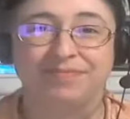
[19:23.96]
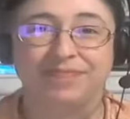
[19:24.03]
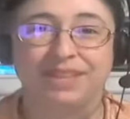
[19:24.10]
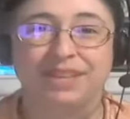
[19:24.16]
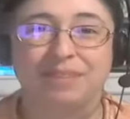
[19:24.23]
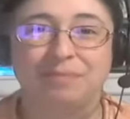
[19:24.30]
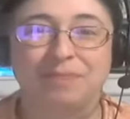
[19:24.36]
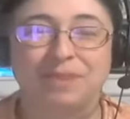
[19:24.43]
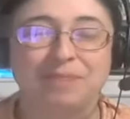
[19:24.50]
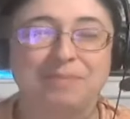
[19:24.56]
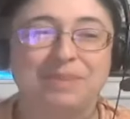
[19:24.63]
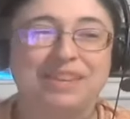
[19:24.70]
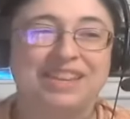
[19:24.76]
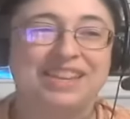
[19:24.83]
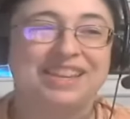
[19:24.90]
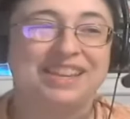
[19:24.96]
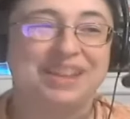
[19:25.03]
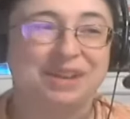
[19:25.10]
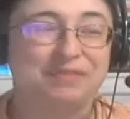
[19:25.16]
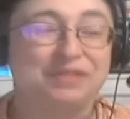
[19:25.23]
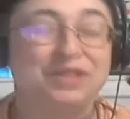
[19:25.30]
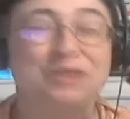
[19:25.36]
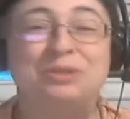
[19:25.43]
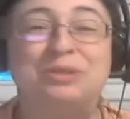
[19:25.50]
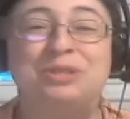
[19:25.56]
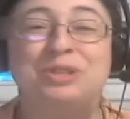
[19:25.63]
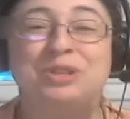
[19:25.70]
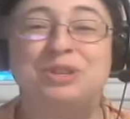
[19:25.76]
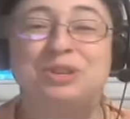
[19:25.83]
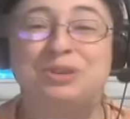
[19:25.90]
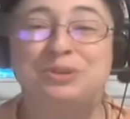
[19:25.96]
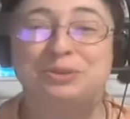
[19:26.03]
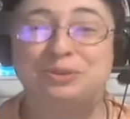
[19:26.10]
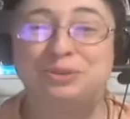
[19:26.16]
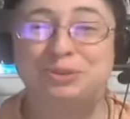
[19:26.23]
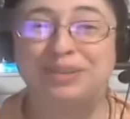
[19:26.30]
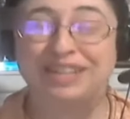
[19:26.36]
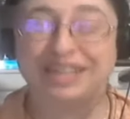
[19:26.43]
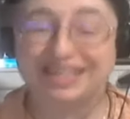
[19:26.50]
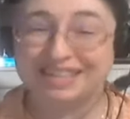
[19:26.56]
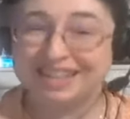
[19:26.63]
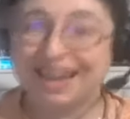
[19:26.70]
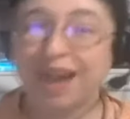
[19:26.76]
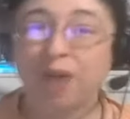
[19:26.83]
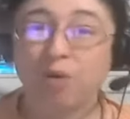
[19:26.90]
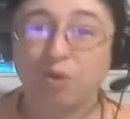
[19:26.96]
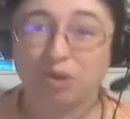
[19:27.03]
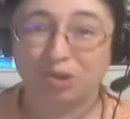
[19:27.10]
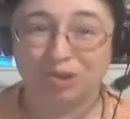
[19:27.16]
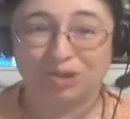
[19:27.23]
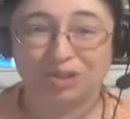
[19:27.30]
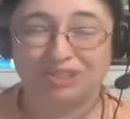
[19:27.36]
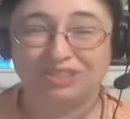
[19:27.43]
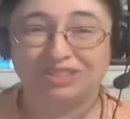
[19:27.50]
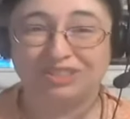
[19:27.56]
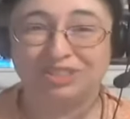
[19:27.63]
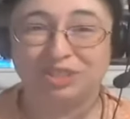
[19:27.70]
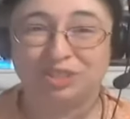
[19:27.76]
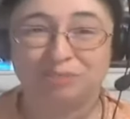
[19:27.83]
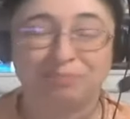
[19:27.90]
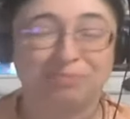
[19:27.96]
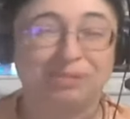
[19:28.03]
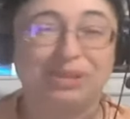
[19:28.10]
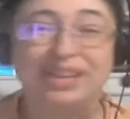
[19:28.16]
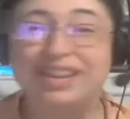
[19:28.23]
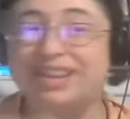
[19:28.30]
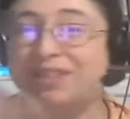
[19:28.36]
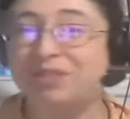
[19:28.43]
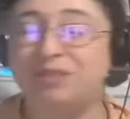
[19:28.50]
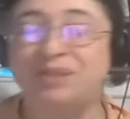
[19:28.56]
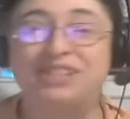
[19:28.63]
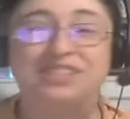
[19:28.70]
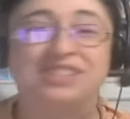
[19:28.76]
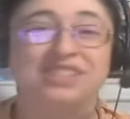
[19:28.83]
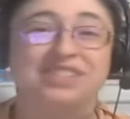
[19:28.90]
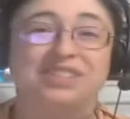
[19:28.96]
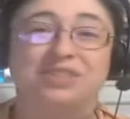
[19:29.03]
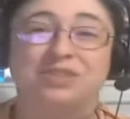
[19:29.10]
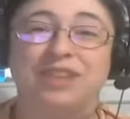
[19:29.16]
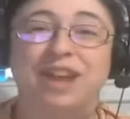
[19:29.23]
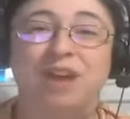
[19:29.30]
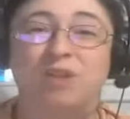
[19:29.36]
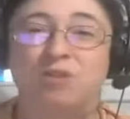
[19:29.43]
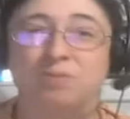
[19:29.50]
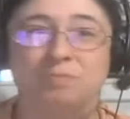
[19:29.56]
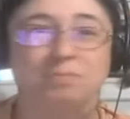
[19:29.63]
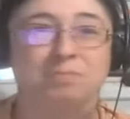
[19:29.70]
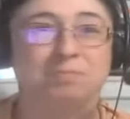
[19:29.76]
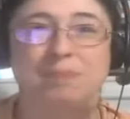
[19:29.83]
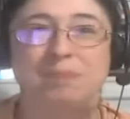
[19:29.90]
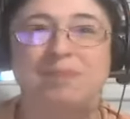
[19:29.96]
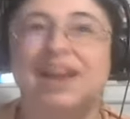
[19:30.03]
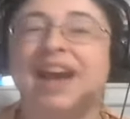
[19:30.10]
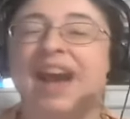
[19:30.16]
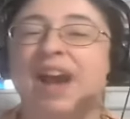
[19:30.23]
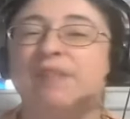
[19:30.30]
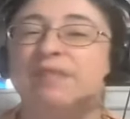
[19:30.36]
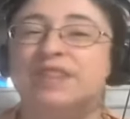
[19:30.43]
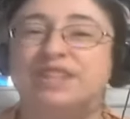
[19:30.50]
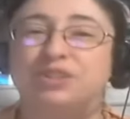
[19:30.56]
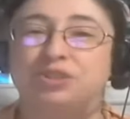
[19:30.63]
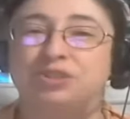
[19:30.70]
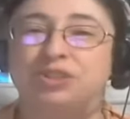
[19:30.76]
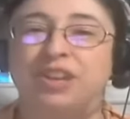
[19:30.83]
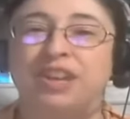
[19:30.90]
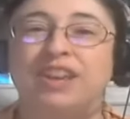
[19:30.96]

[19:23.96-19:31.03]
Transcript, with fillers: It so may be of use to you to get a dowel, just plain thirty-six inch dowel, maybe a half inch.